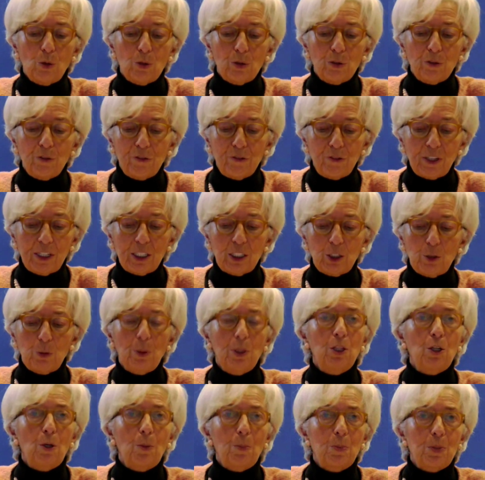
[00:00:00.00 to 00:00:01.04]
conflict
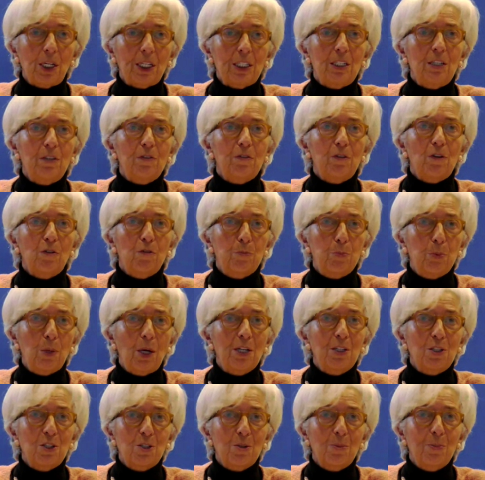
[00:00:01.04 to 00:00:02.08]
with the objective of
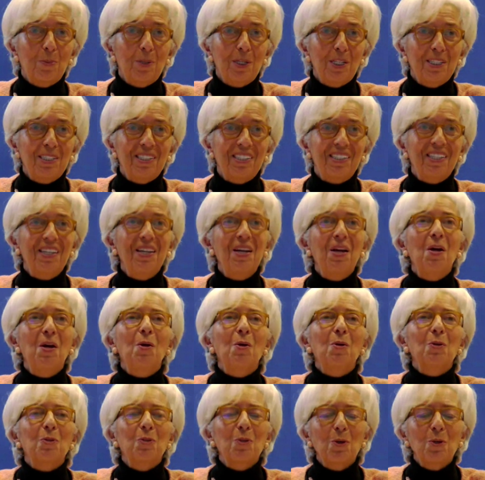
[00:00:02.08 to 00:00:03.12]
price stability.
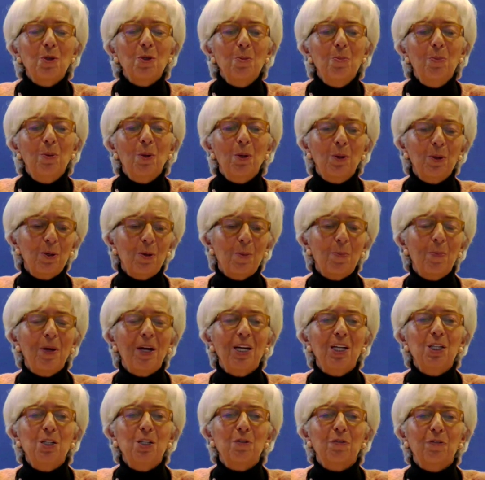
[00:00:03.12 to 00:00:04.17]
So you borrowed a
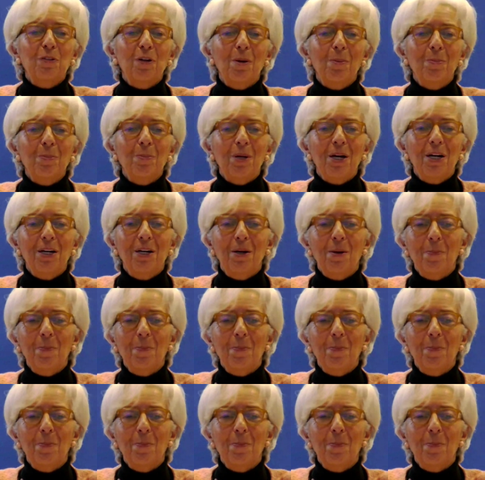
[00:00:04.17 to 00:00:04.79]
page from